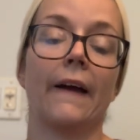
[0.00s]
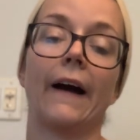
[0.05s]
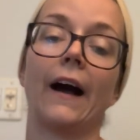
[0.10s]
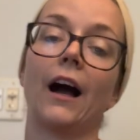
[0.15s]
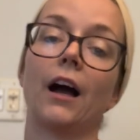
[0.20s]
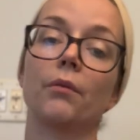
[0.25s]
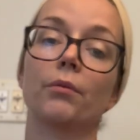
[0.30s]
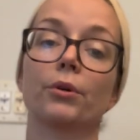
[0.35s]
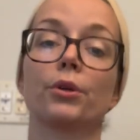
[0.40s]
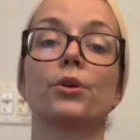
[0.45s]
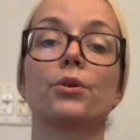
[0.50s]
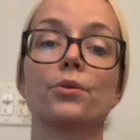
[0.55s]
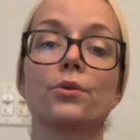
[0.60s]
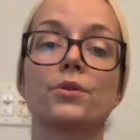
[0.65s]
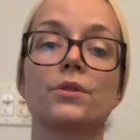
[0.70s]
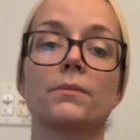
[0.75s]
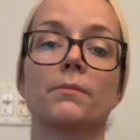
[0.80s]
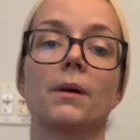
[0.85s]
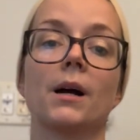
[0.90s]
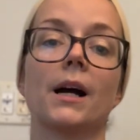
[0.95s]
I will
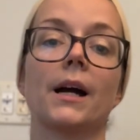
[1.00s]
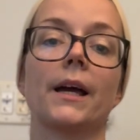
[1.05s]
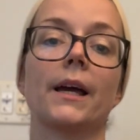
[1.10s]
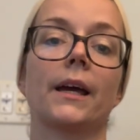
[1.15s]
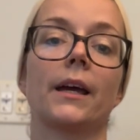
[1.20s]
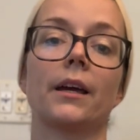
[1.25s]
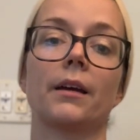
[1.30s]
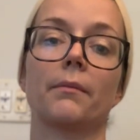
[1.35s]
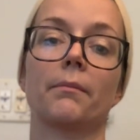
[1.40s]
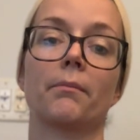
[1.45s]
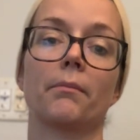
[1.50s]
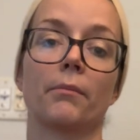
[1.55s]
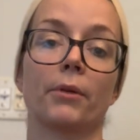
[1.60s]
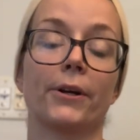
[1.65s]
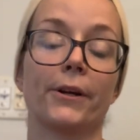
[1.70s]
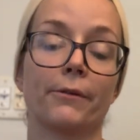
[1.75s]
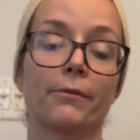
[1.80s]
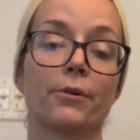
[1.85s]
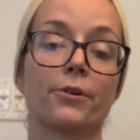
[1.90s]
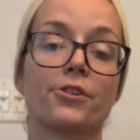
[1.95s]
use my
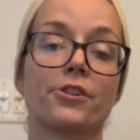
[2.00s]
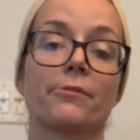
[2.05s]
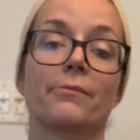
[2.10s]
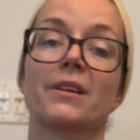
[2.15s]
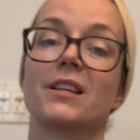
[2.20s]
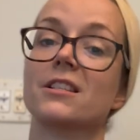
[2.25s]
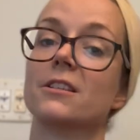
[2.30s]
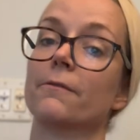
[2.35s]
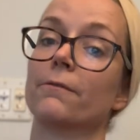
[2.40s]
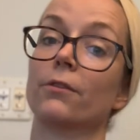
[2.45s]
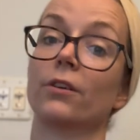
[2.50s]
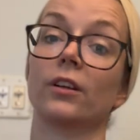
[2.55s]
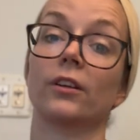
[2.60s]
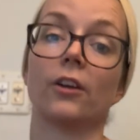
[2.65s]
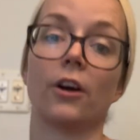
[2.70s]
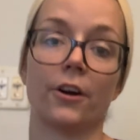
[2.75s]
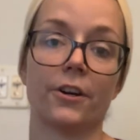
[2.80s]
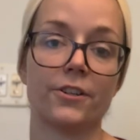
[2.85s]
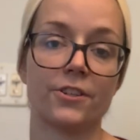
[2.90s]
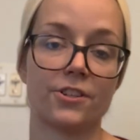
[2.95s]
commercial mixer for
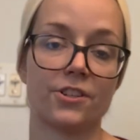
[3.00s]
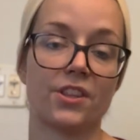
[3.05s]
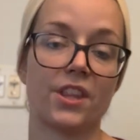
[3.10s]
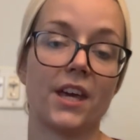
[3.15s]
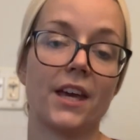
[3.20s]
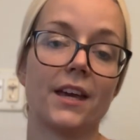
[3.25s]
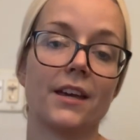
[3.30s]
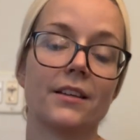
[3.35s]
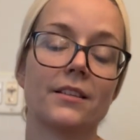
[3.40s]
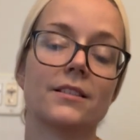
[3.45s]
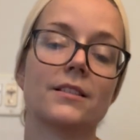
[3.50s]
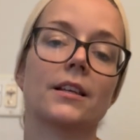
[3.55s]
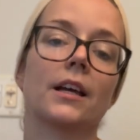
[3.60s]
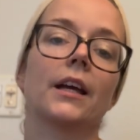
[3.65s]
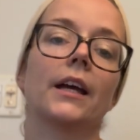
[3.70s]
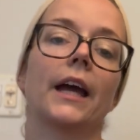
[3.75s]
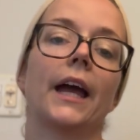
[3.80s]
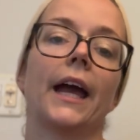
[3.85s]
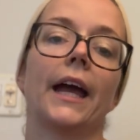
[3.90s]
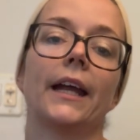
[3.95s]
large things.
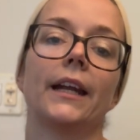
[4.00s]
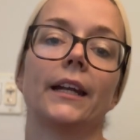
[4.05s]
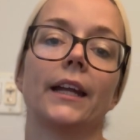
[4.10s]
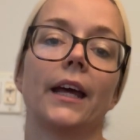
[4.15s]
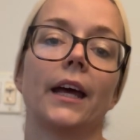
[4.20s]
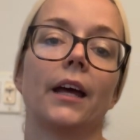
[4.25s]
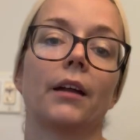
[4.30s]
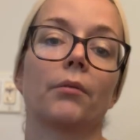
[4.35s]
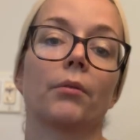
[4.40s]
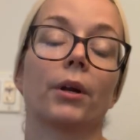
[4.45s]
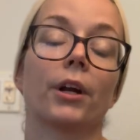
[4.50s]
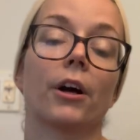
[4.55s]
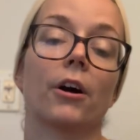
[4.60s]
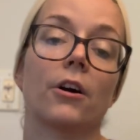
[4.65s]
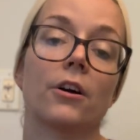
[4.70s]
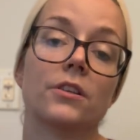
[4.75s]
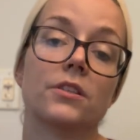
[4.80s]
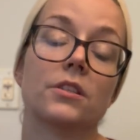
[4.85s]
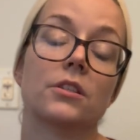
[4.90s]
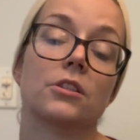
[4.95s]
And then what I'll
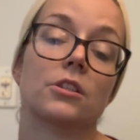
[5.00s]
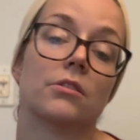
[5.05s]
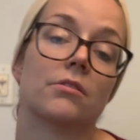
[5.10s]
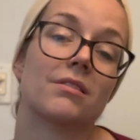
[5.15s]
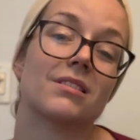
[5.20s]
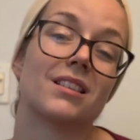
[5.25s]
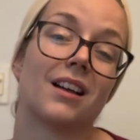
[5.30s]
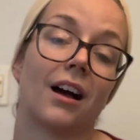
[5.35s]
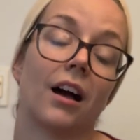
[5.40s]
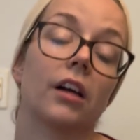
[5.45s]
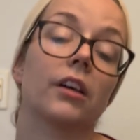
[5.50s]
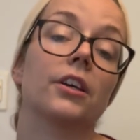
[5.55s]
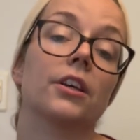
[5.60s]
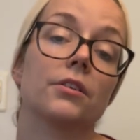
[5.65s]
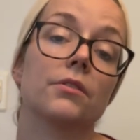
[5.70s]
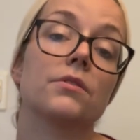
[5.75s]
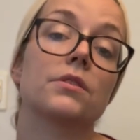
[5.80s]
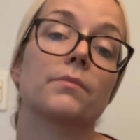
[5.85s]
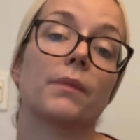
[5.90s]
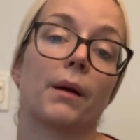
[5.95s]
also do is I'll
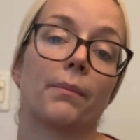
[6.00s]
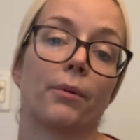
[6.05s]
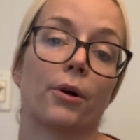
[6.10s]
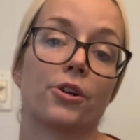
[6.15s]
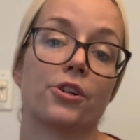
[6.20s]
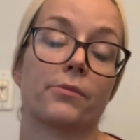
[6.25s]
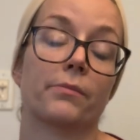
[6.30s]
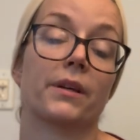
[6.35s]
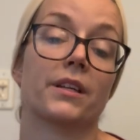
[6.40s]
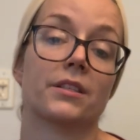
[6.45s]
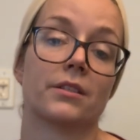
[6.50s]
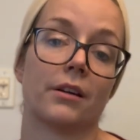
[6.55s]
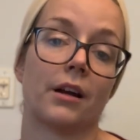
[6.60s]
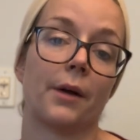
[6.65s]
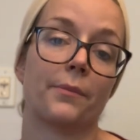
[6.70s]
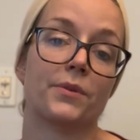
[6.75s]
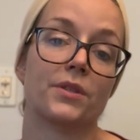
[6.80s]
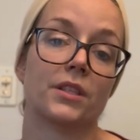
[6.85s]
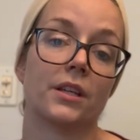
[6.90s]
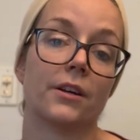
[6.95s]
use my Bosch mixer
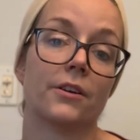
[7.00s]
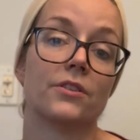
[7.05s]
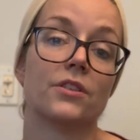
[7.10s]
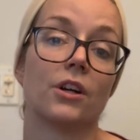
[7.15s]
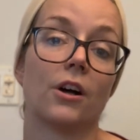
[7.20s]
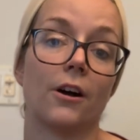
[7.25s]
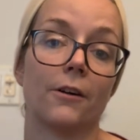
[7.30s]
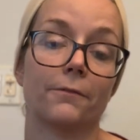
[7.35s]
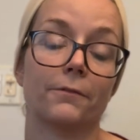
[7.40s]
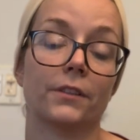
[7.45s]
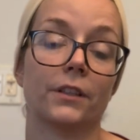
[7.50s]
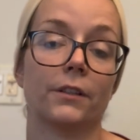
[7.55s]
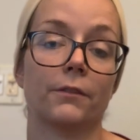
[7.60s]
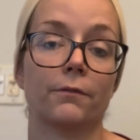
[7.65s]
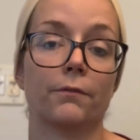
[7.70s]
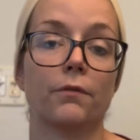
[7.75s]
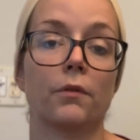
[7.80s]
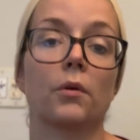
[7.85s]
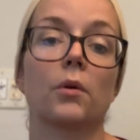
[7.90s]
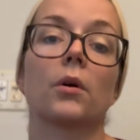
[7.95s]
upstairs often
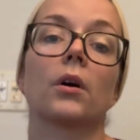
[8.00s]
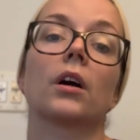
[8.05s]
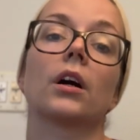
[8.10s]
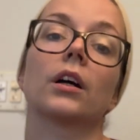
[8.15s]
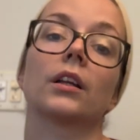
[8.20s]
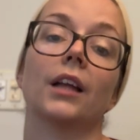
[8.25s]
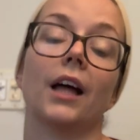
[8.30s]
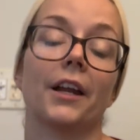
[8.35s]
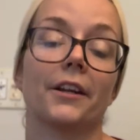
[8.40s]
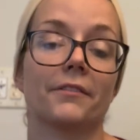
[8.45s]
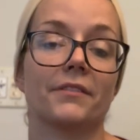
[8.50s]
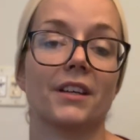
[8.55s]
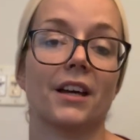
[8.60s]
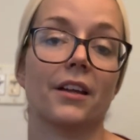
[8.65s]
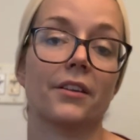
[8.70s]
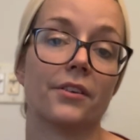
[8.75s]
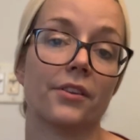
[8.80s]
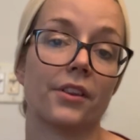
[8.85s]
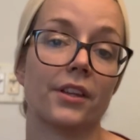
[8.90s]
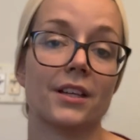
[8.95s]
for a lot of the
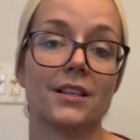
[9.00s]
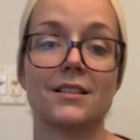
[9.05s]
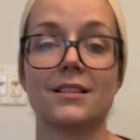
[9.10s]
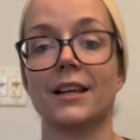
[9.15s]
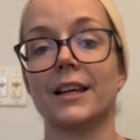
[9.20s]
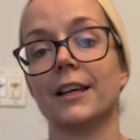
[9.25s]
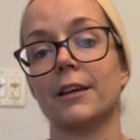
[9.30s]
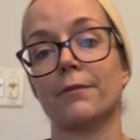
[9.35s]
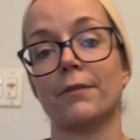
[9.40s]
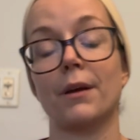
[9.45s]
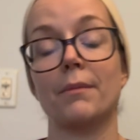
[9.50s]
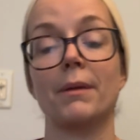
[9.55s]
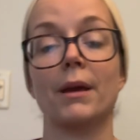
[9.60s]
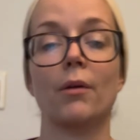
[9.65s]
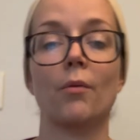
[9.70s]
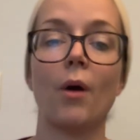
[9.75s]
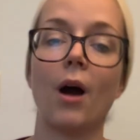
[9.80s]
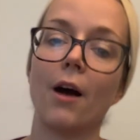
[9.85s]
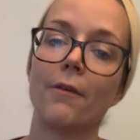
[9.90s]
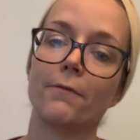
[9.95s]
other things, like if I make
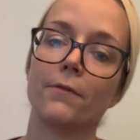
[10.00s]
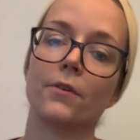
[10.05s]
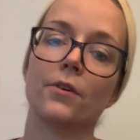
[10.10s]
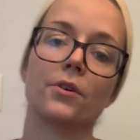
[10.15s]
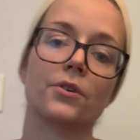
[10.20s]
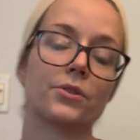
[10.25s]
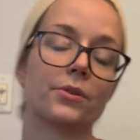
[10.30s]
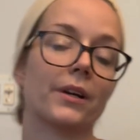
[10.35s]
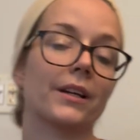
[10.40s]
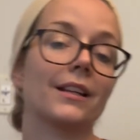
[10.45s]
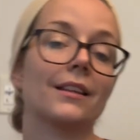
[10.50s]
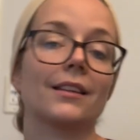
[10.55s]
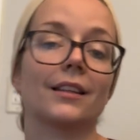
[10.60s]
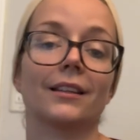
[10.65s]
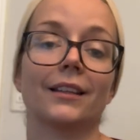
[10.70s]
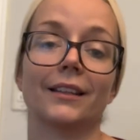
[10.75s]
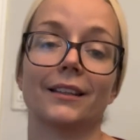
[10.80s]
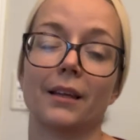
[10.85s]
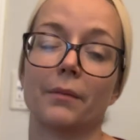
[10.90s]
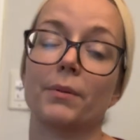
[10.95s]
waffles or anything
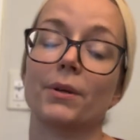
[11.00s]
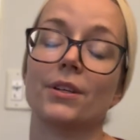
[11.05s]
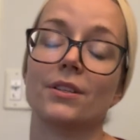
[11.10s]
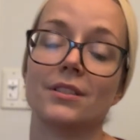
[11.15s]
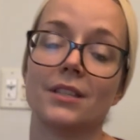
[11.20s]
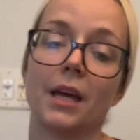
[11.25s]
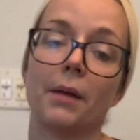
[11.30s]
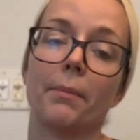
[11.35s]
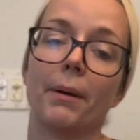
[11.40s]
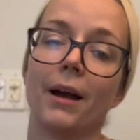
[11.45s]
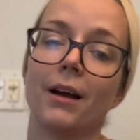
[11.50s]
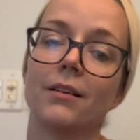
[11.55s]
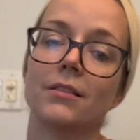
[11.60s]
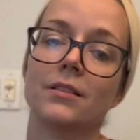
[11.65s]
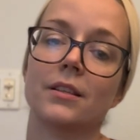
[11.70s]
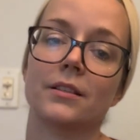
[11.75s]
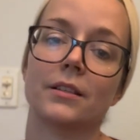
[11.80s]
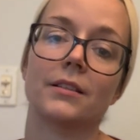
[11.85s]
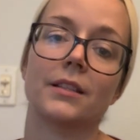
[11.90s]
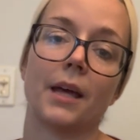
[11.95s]
like that, because 10
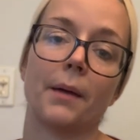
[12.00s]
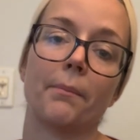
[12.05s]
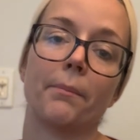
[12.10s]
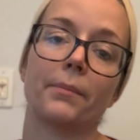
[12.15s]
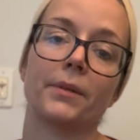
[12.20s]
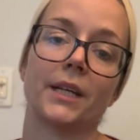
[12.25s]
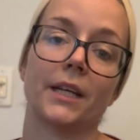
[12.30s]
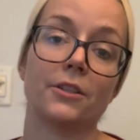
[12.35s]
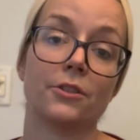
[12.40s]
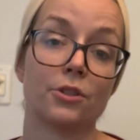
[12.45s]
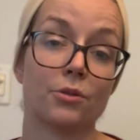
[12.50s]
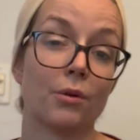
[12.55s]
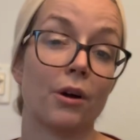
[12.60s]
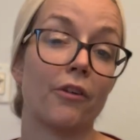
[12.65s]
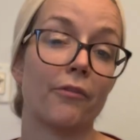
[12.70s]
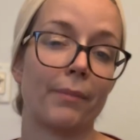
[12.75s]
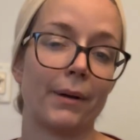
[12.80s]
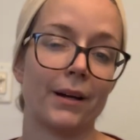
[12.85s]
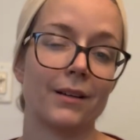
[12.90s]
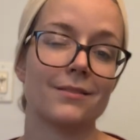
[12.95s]
to
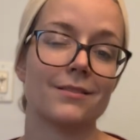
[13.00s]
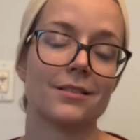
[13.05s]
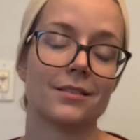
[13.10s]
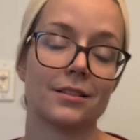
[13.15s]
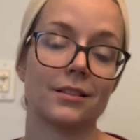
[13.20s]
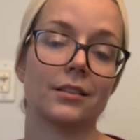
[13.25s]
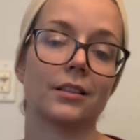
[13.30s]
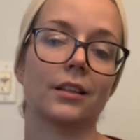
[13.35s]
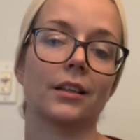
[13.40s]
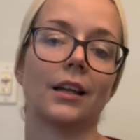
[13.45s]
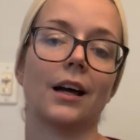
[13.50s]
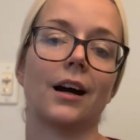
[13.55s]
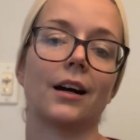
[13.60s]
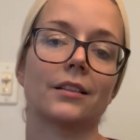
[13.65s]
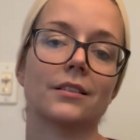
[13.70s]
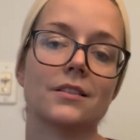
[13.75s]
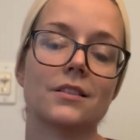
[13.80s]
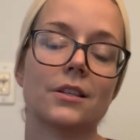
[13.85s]
12 pounds is still a lot.